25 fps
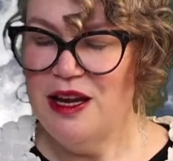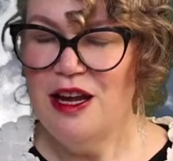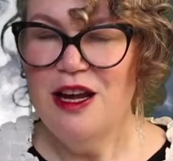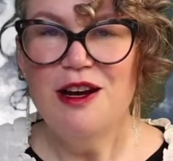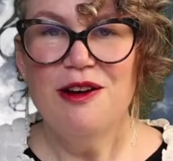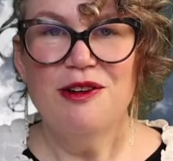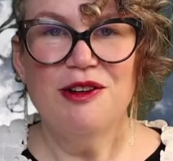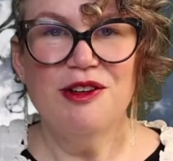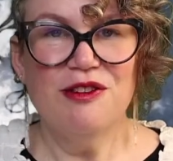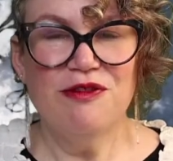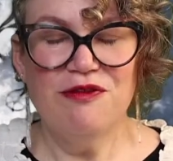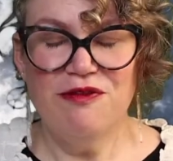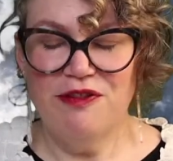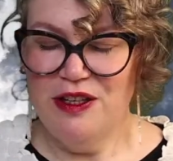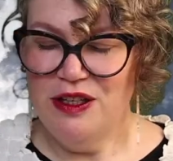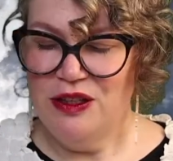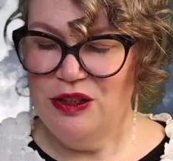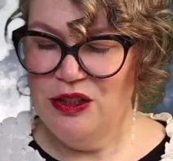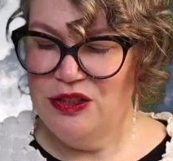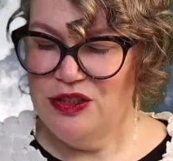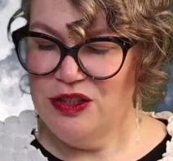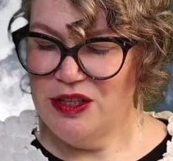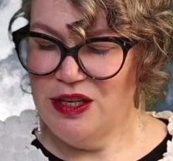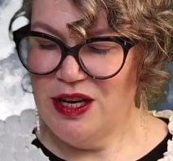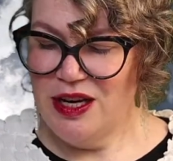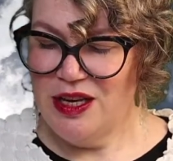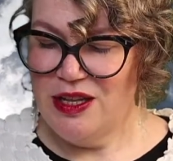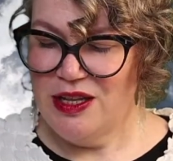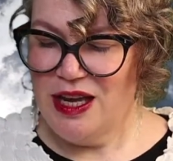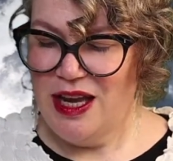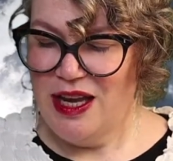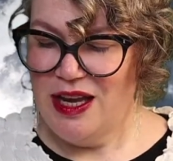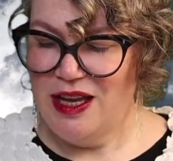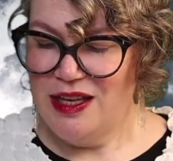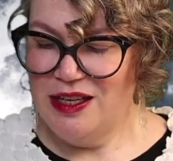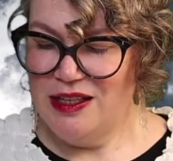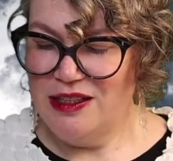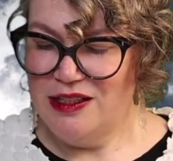with fields on either
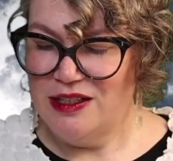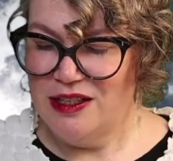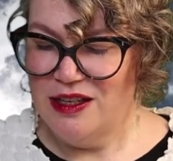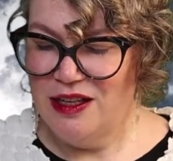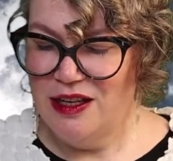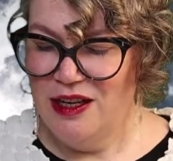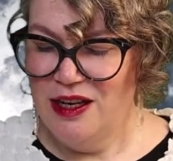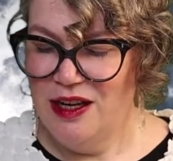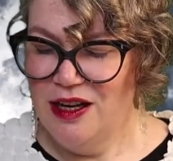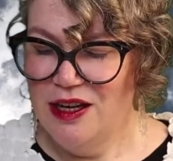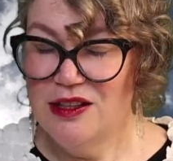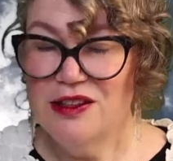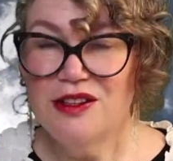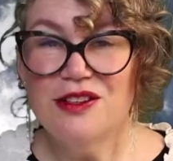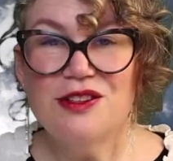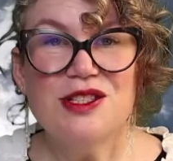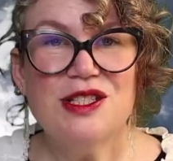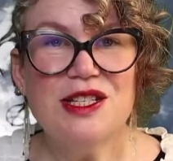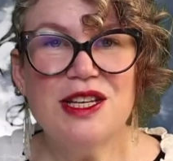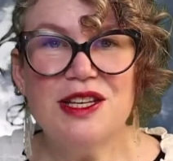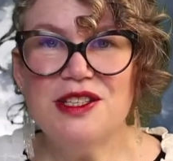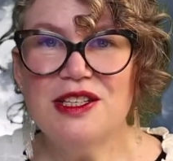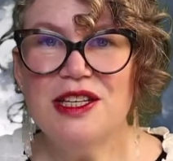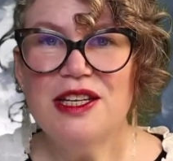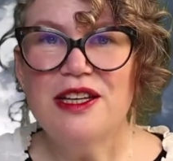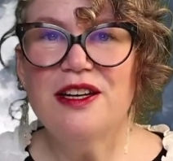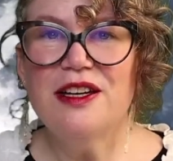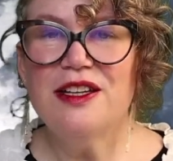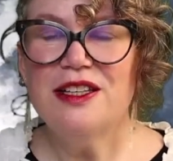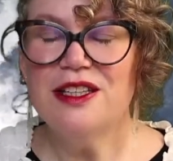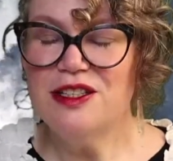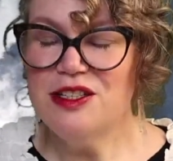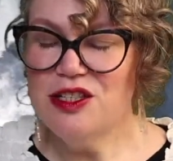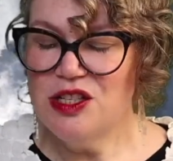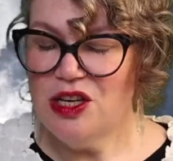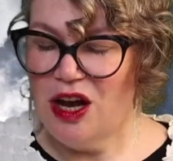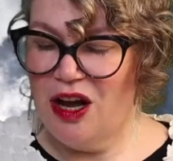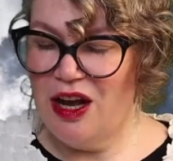hand. The city had
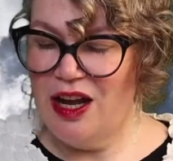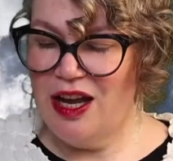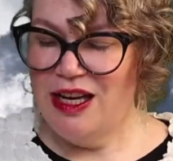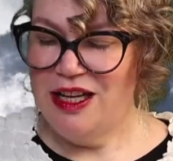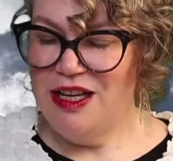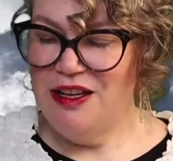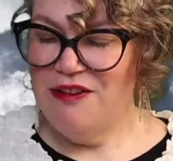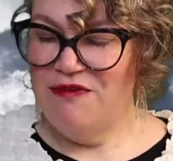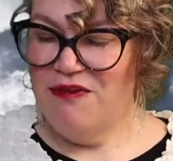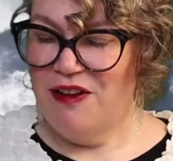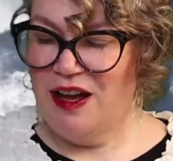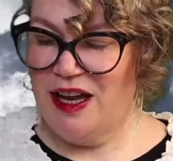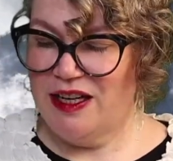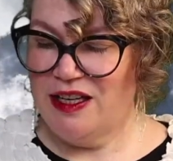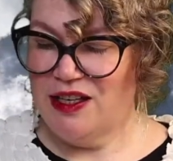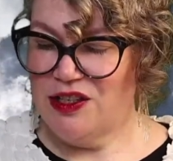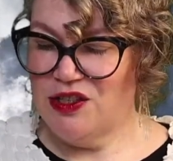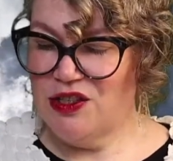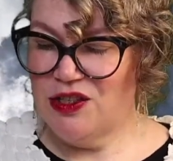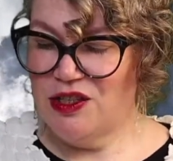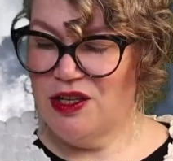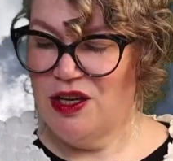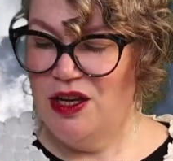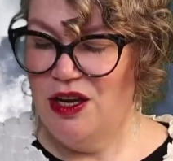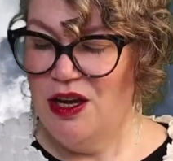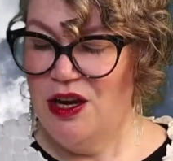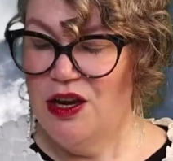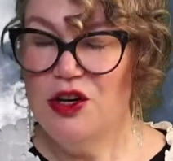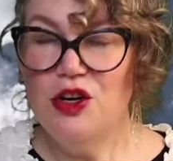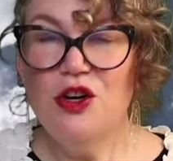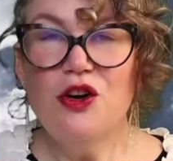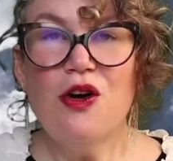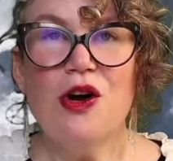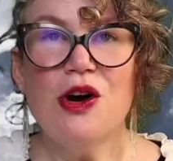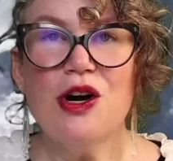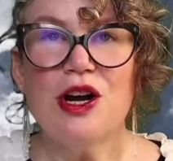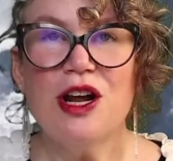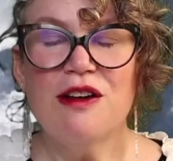entirely vanished.
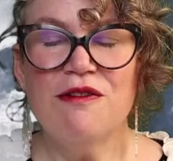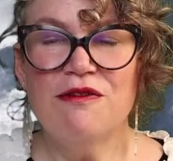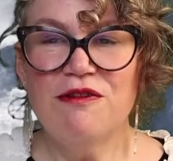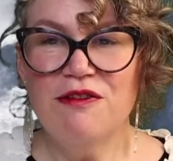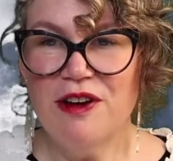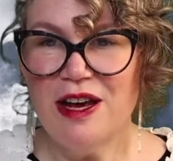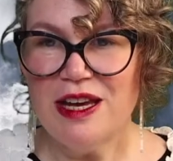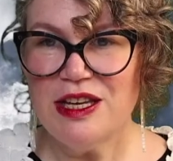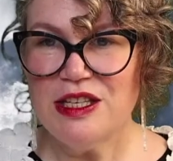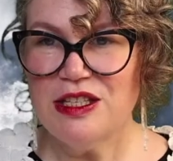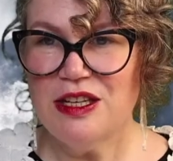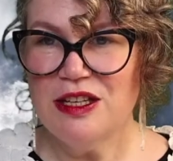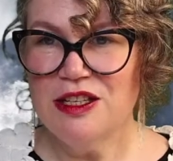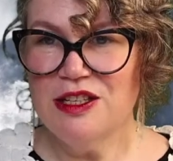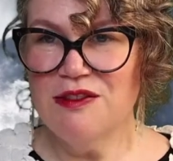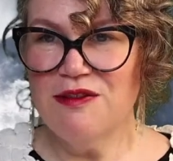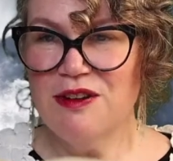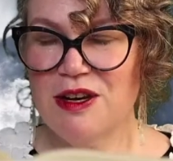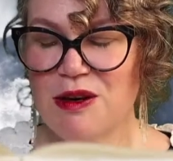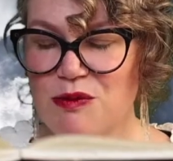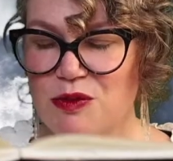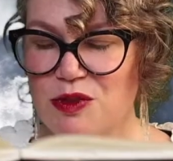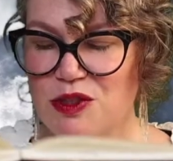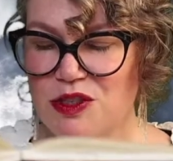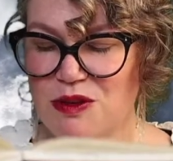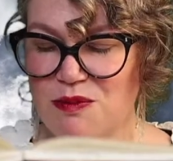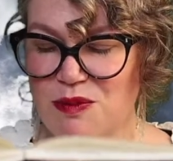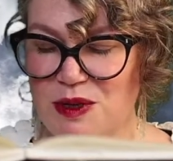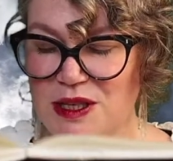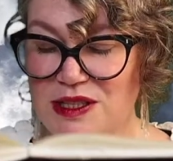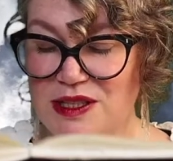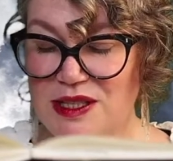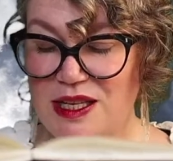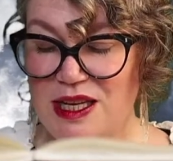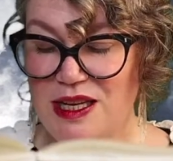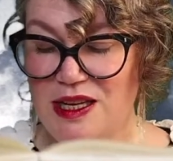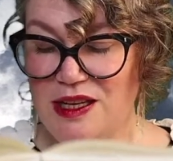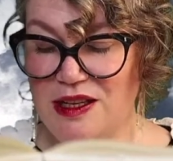Not a vestige of it was to be
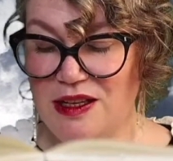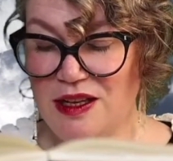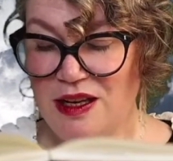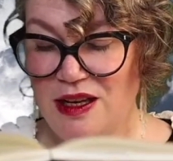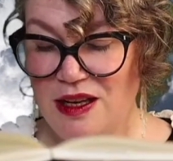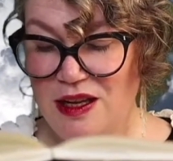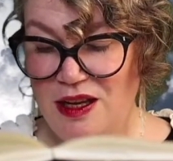seen.